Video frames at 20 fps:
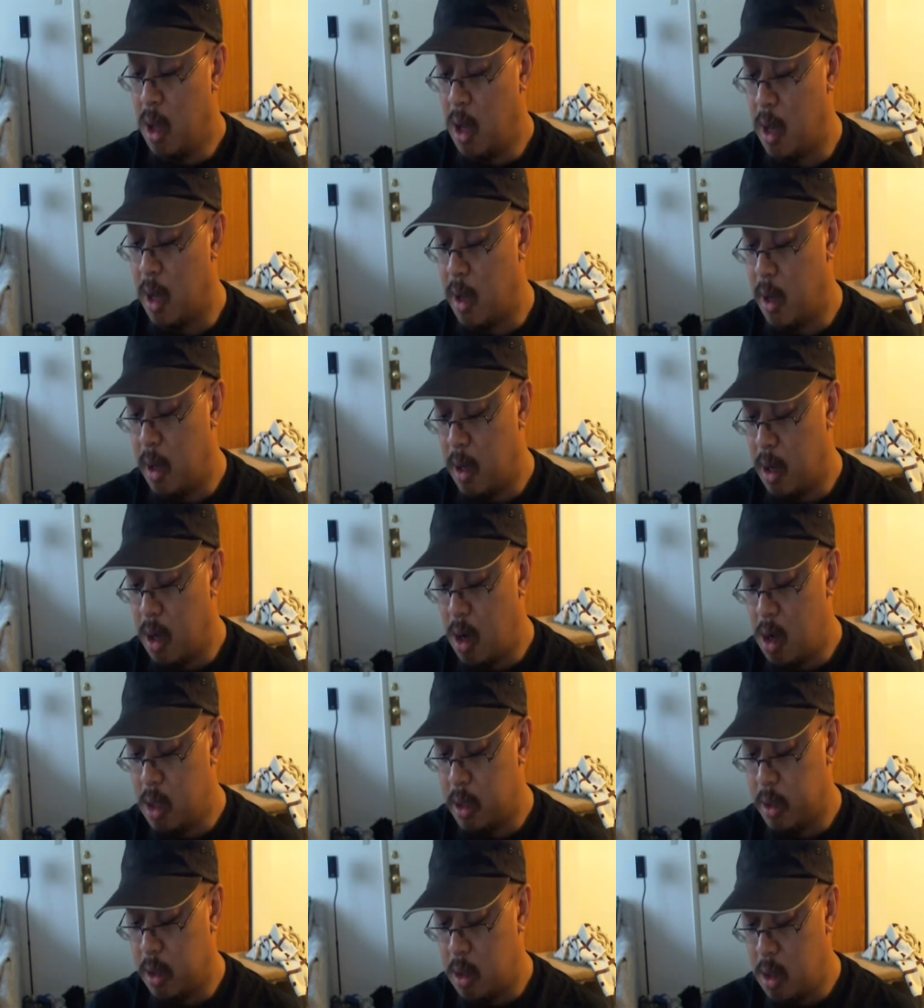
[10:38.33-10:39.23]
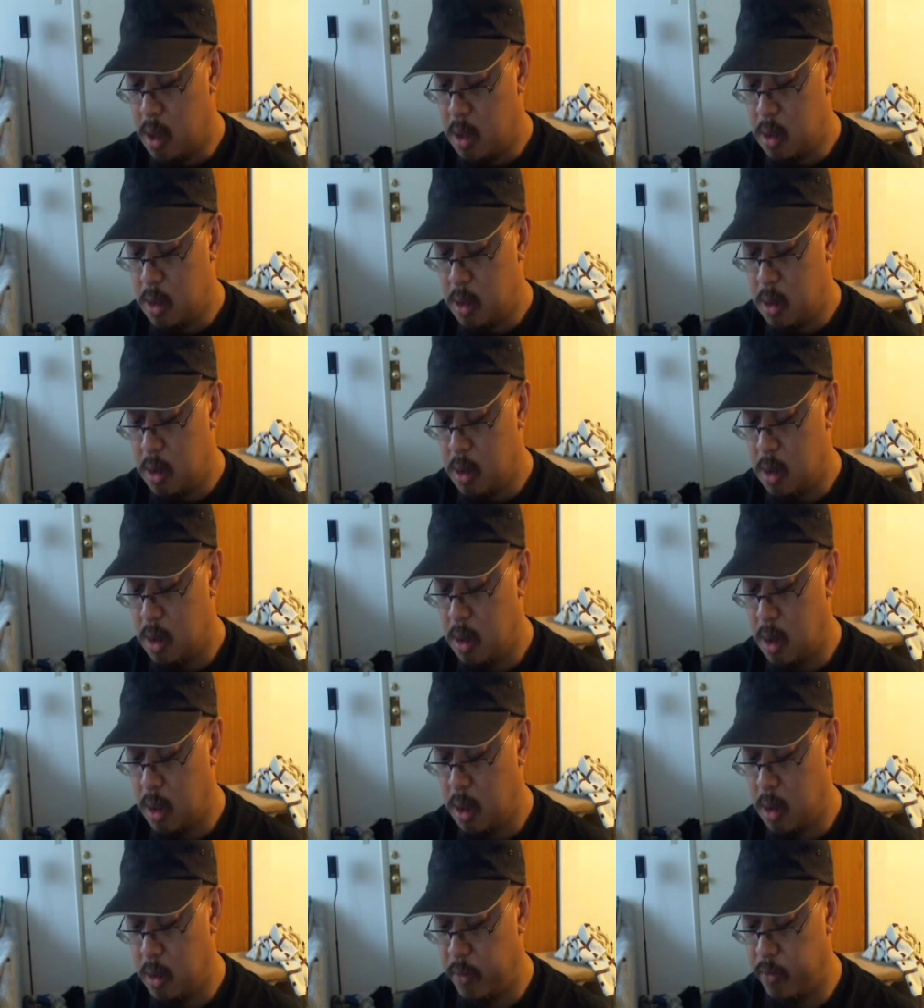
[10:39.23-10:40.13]
All in all,
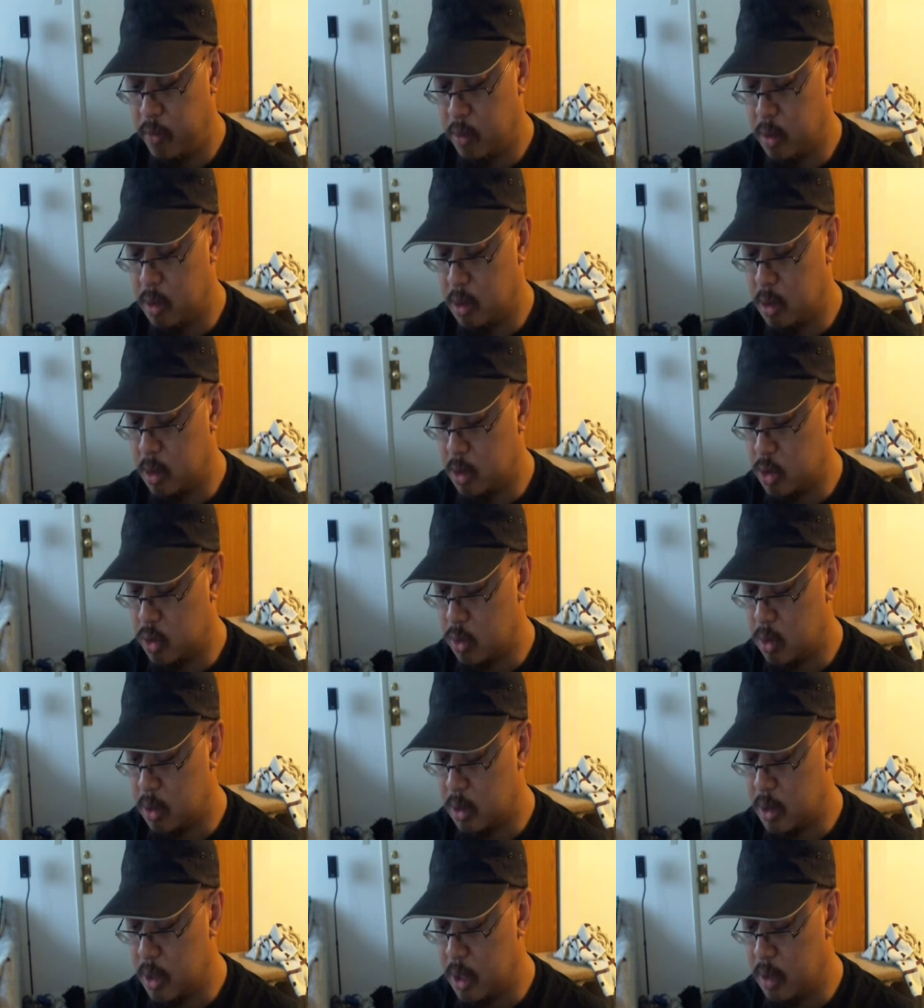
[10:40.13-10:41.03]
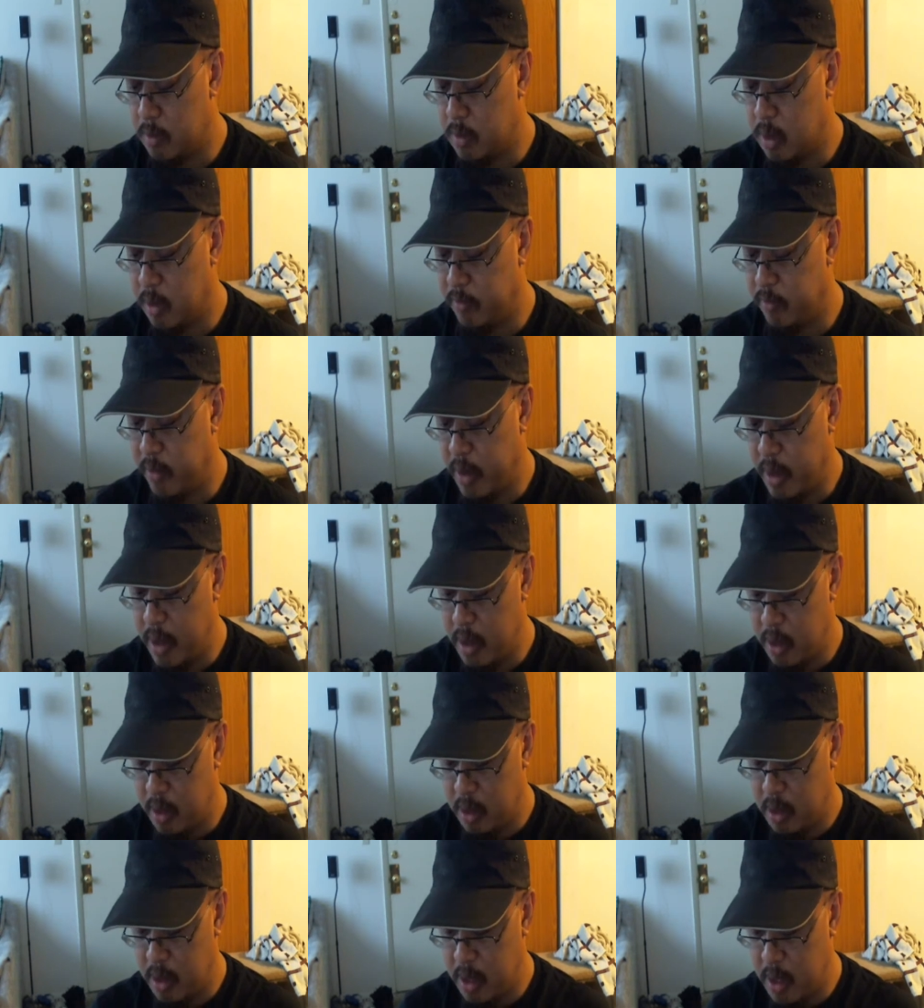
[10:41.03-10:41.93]
for the short time that I've
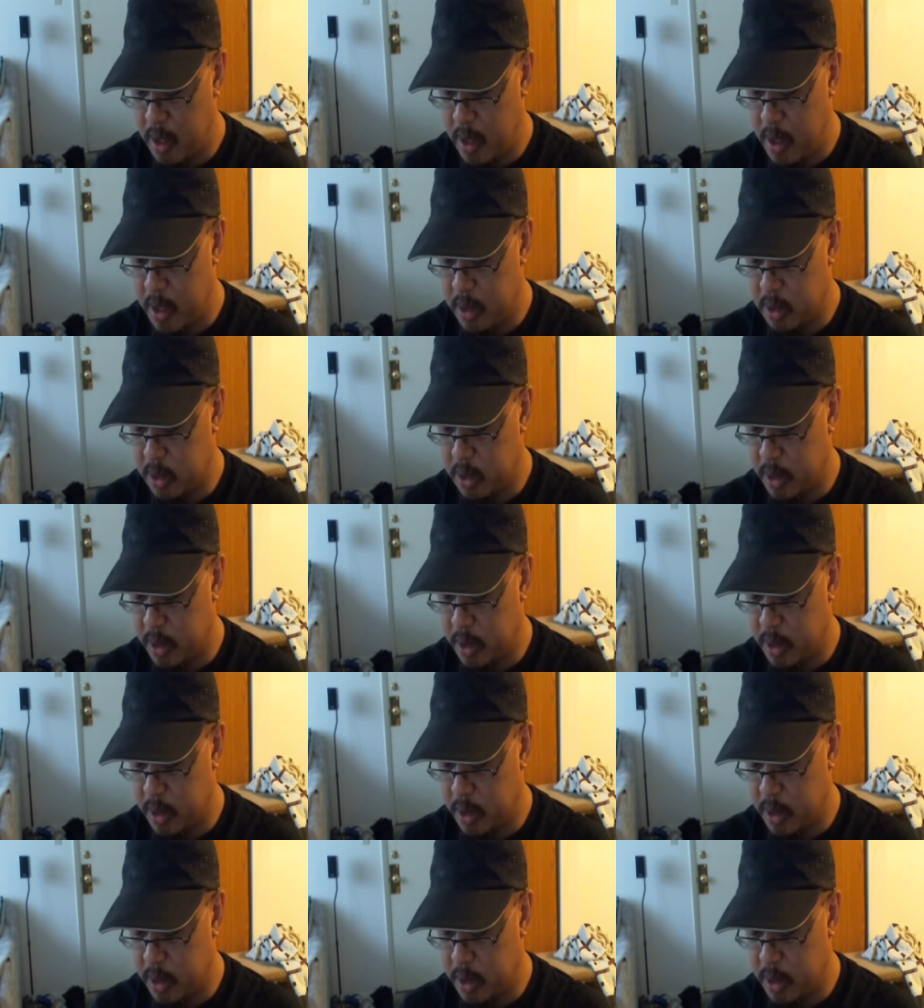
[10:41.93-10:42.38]
had a